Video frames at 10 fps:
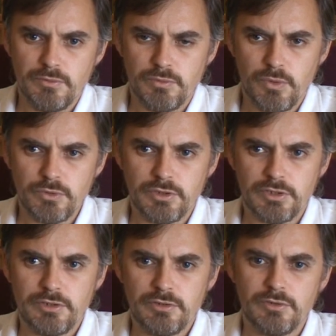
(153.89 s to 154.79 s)

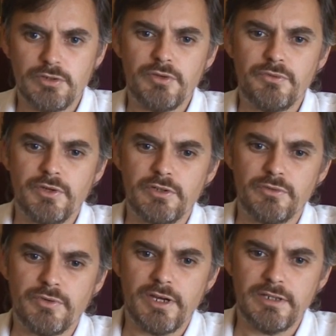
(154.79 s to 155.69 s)
water to the effect
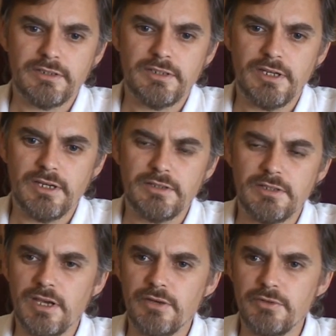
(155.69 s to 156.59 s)
of
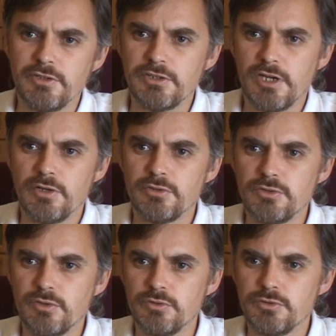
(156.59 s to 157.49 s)
180 average
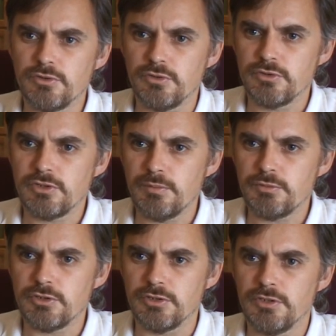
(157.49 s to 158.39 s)
households
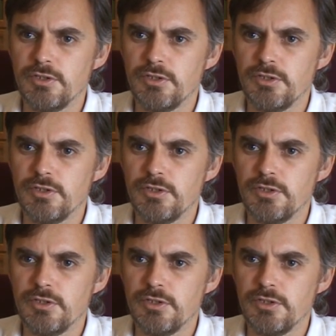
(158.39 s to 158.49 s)
consumption